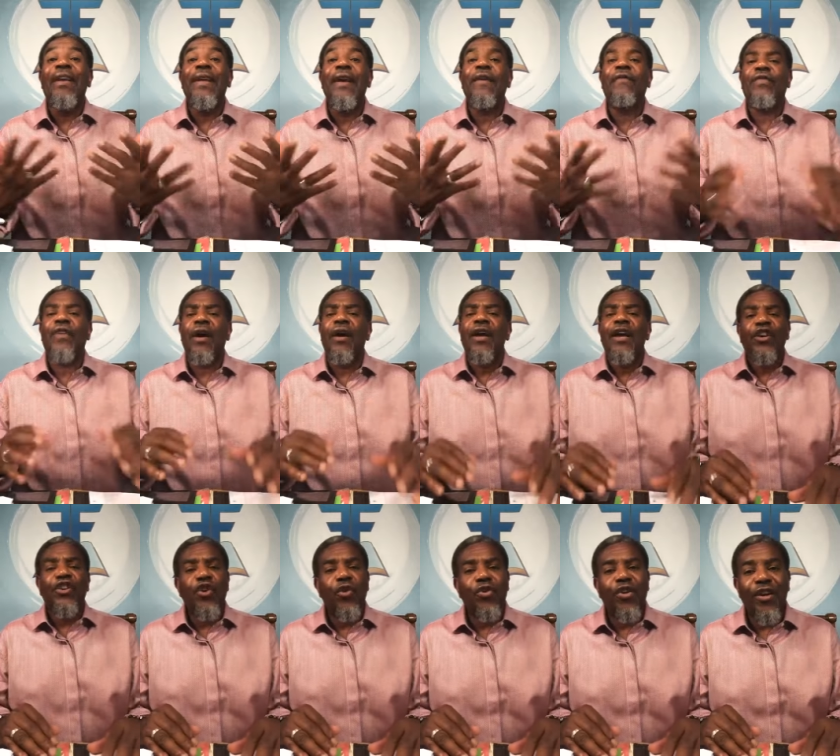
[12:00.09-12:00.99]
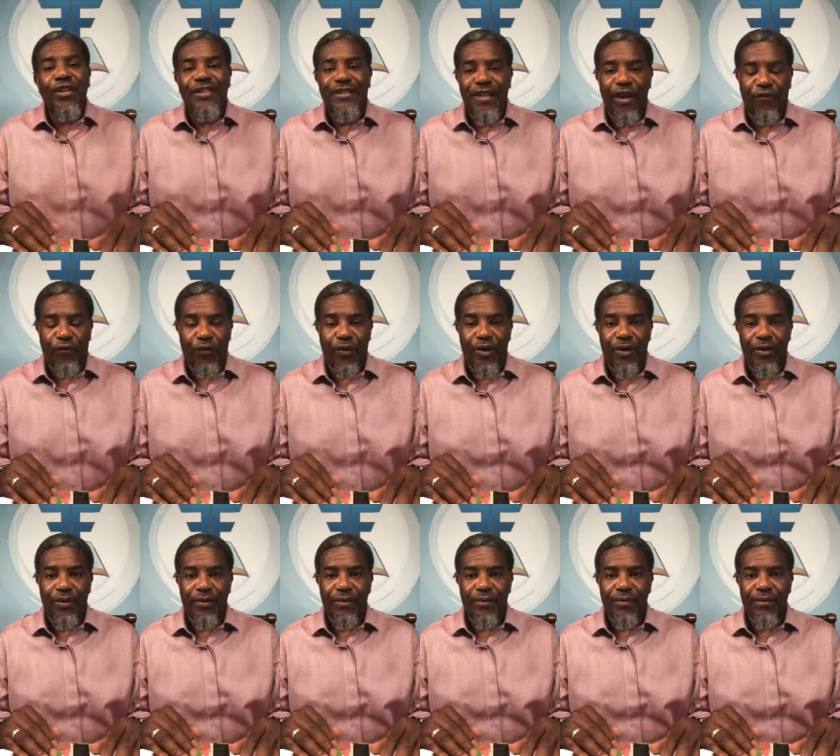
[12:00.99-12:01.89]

home and live there, you look different.